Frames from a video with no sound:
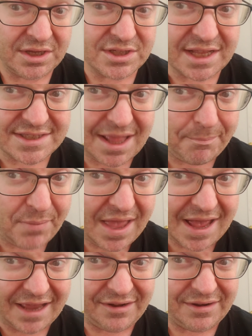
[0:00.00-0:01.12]
So that's not
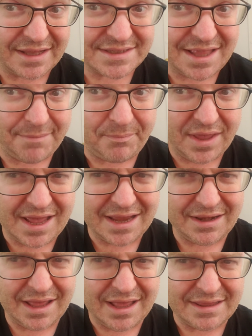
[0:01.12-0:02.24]
bad. That's not bad.